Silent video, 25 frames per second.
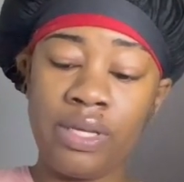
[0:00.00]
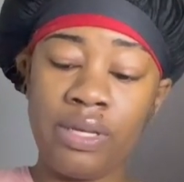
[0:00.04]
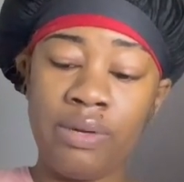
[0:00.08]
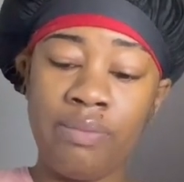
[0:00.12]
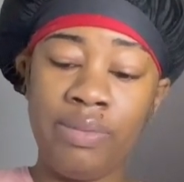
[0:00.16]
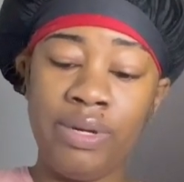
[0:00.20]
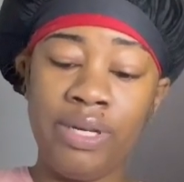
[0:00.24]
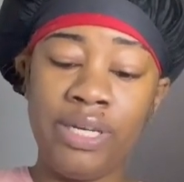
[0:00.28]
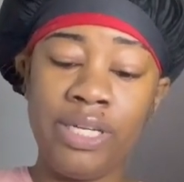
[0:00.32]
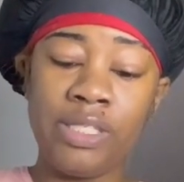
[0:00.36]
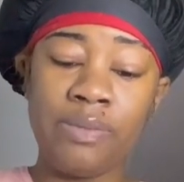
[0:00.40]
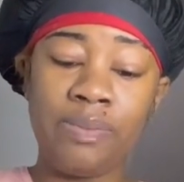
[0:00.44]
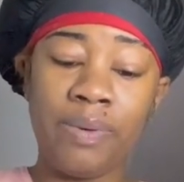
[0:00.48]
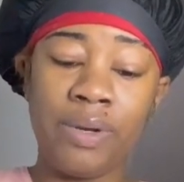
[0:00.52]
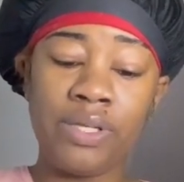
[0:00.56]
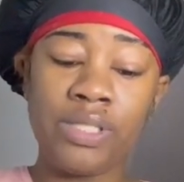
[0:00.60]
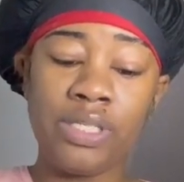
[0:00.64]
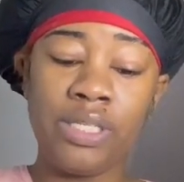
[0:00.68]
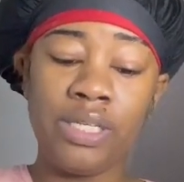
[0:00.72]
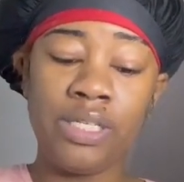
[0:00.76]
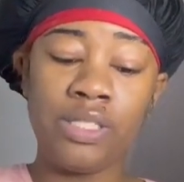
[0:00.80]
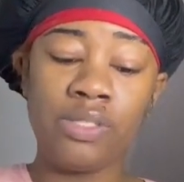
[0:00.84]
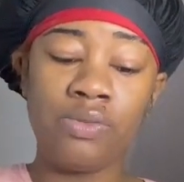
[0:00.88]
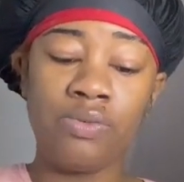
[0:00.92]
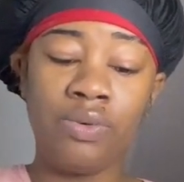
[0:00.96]
But this
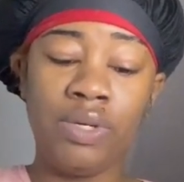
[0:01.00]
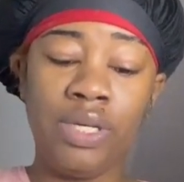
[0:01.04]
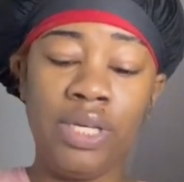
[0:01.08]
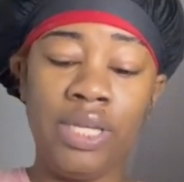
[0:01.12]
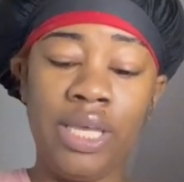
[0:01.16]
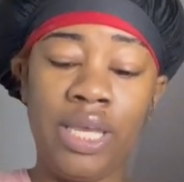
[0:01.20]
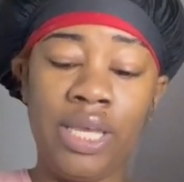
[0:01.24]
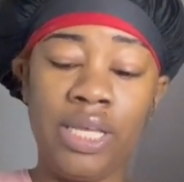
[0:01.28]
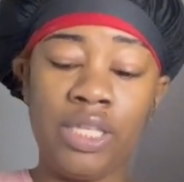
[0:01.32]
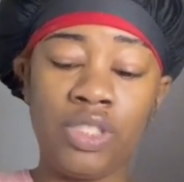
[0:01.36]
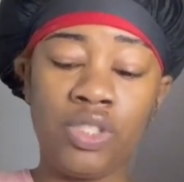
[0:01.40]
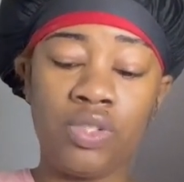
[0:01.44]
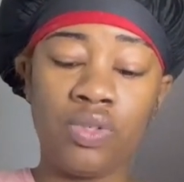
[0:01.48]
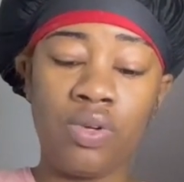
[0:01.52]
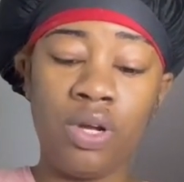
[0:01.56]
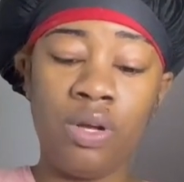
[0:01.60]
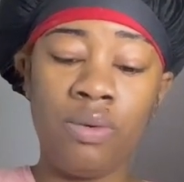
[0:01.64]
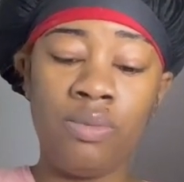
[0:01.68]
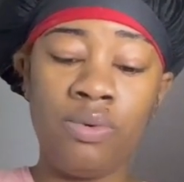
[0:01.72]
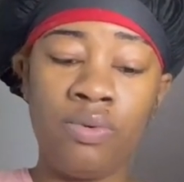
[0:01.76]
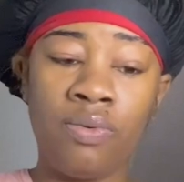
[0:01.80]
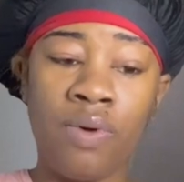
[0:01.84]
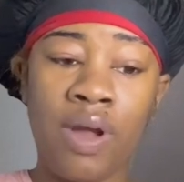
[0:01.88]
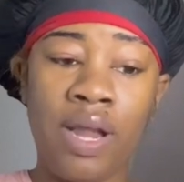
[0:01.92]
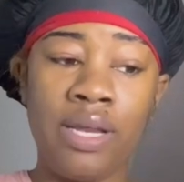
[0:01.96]
person is really in
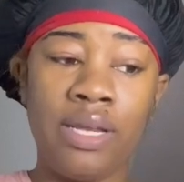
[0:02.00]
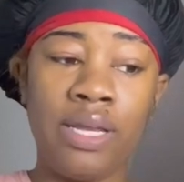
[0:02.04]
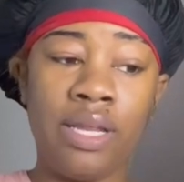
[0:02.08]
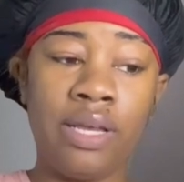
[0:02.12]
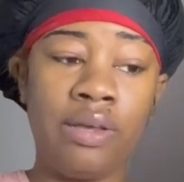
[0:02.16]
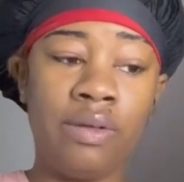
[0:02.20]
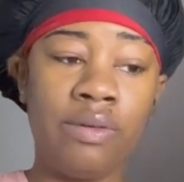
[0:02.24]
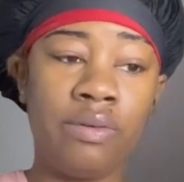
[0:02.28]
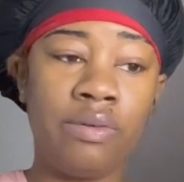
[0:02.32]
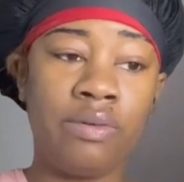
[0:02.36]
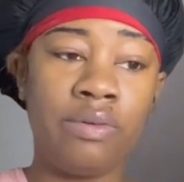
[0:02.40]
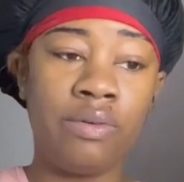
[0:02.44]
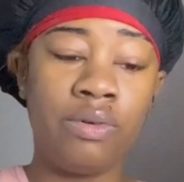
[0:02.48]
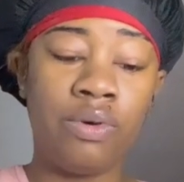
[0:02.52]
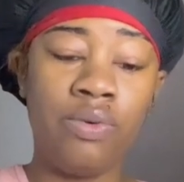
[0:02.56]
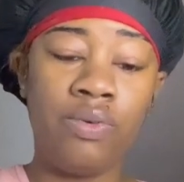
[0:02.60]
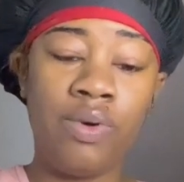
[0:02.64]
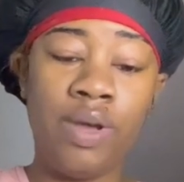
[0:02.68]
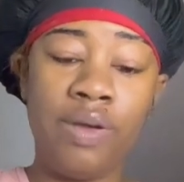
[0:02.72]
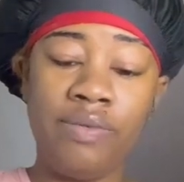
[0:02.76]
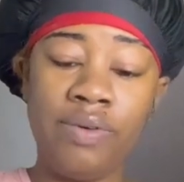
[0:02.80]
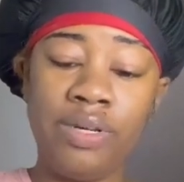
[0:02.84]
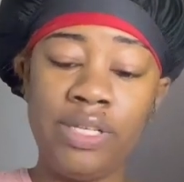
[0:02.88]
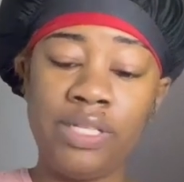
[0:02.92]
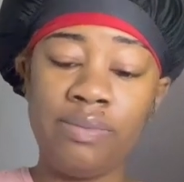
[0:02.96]
trouble right now,
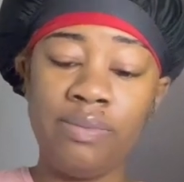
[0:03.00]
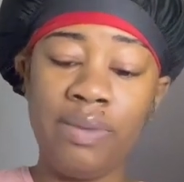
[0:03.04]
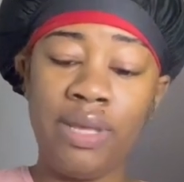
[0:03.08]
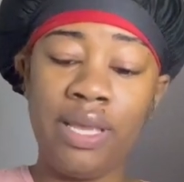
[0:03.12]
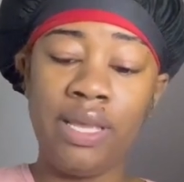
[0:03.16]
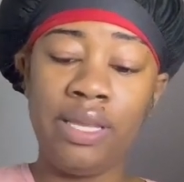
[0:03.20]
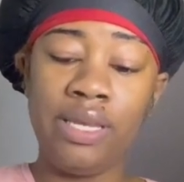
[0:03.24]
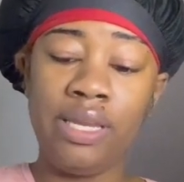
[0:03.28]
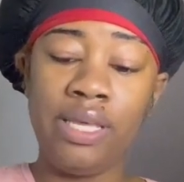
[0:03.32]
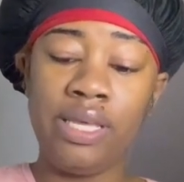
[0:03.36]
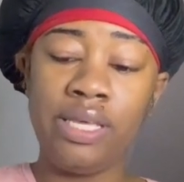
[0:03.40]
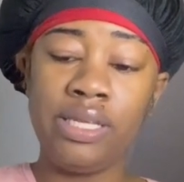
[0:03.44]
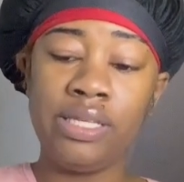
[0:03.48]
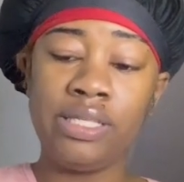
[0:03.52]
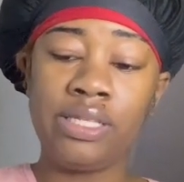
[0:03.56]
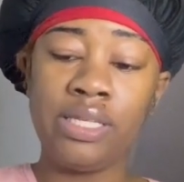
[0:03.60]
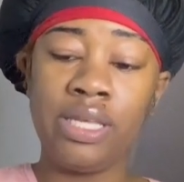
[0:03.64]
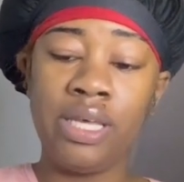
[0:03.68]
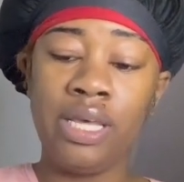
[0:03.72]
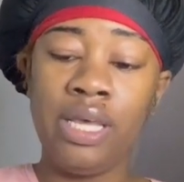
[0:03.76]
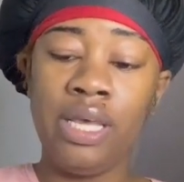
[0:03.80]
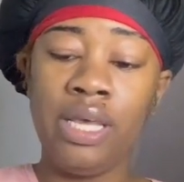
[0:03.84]
whoever this man is.